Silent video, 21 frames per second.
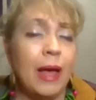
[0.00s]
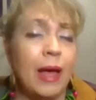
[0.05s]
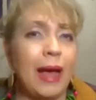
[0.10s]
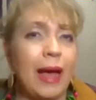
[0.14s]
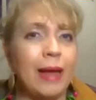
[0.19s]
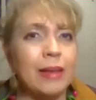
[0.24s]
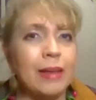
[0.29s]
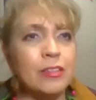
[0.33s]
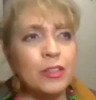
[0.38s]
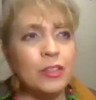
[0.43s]

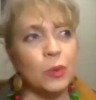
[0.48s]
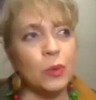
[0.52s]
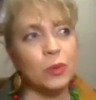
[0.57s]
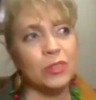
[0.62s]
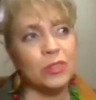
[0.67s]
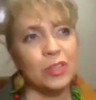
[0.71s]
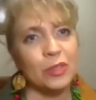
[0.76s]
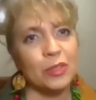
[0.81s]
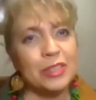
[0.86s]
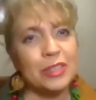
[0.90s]
as you
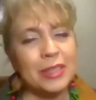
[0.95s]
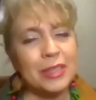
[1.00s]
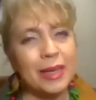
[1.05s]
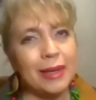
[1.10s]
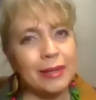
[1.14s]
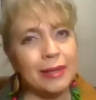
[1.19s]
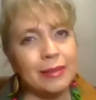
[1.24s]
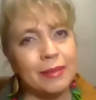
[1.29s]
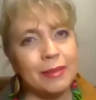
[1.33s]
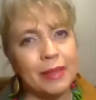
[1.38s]
also
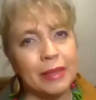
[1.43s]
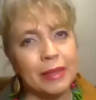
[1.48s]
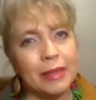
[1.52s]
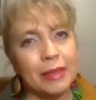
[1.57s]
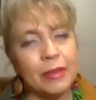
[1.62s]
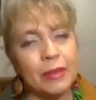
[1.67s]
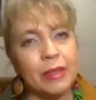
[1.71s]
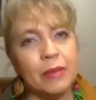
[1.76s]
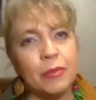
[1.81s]
said, that the